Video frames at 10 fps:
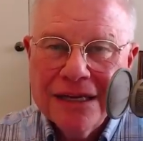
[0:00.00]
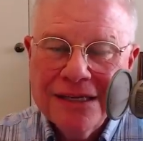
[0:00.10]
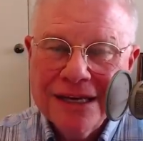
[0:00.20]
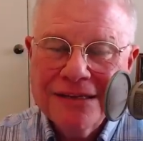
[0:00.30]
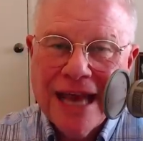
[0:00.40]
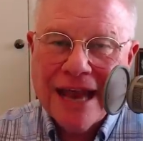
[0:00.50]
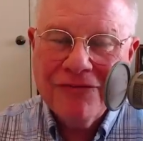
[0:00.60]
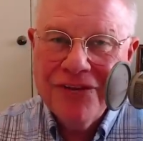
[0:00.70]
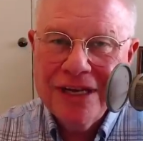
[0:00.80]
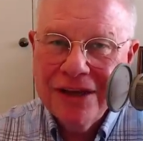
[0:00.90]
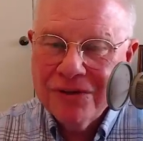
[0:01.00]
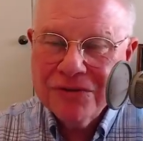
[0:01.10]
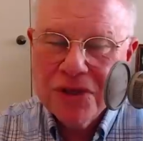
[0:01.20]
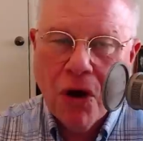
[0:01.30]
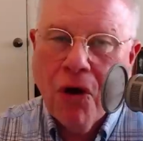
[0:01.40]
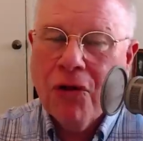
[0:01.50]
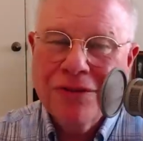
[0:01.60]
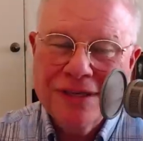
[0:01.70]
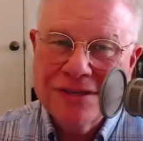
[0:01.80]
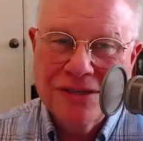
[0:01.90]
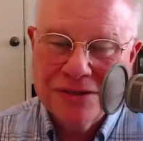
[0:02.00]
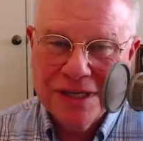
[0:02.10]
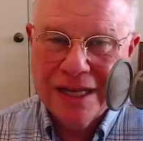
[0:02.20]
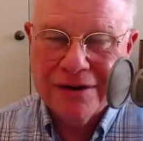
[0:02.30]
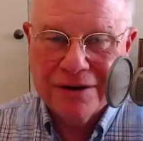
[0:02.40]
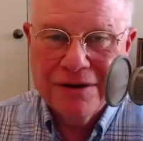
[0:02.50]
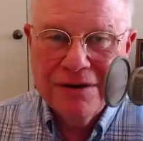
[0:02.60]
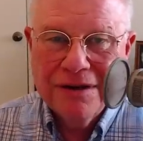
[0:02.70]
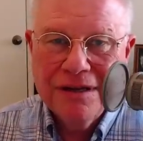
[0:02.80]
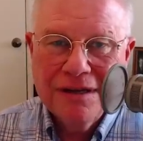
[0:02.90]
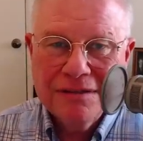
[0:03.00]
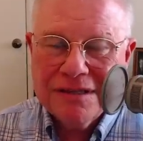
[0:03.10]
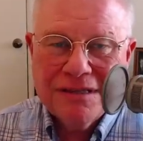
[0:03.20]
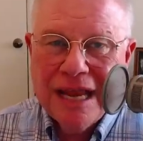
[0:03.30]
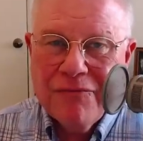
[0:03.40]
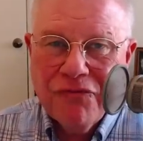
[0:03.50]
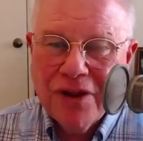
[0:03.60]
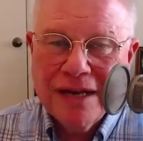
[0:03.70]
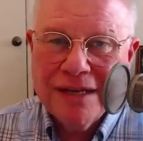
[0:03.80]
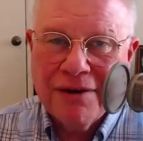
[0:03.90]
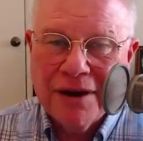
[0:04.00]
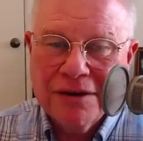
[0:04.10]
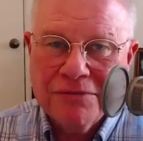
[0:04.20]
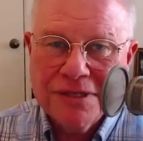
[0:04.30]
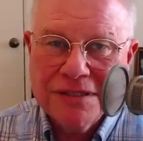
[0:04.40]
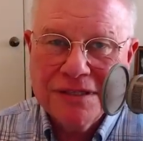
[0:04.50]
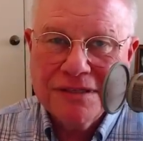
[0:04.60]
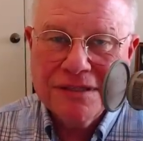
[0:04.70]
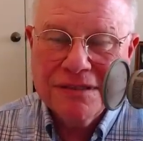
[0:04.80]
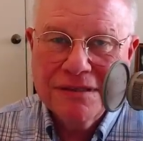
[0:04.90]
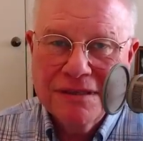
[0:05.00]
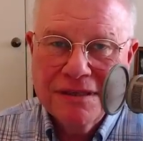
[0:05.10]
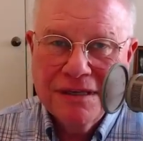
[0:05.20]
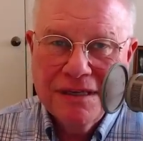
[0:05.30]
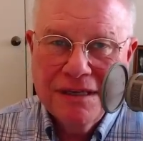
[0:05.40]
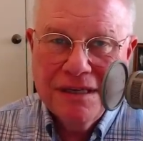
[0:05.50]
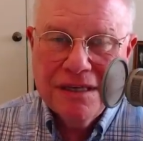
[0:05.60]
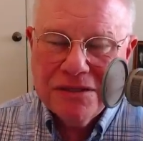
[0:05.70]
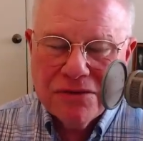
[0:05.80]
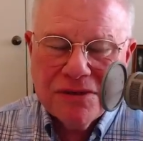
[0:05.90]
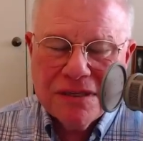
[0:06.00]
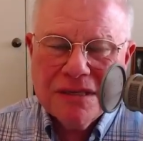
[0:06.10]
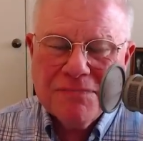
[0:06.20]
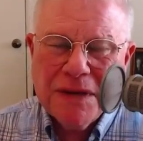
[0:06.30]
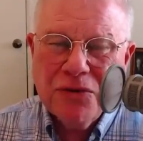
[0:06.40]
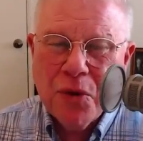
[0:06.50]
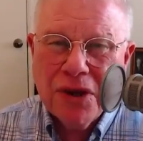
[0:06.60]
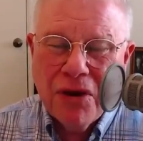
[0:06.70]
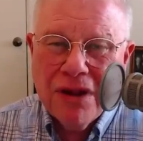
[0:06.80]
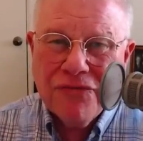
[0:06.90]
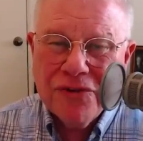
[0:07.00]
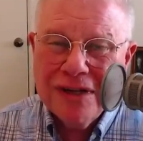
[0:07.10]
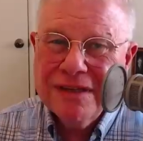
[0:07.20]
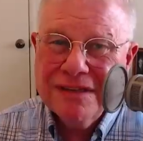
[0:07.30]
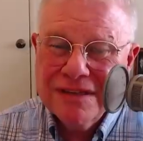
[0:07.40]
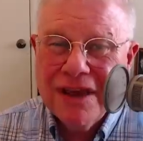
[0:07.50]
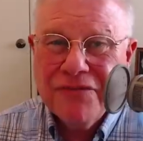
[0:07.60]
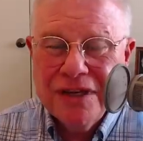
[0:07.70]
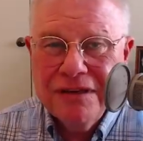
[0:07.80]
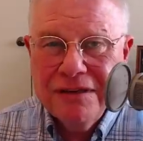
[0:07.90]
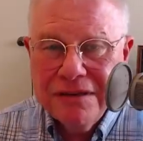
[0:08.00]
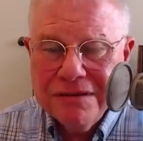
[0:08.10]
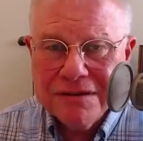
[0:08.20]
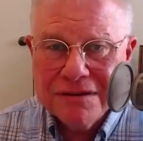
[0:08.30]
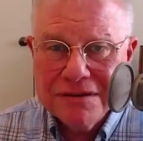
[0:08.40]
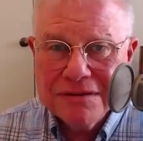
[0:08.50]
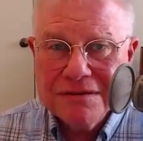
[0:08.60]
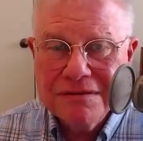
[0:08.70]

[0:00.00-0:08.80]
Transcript: Tic Tac videos all these years later. The same flight characteristics. So this has been going on for at least seventy years.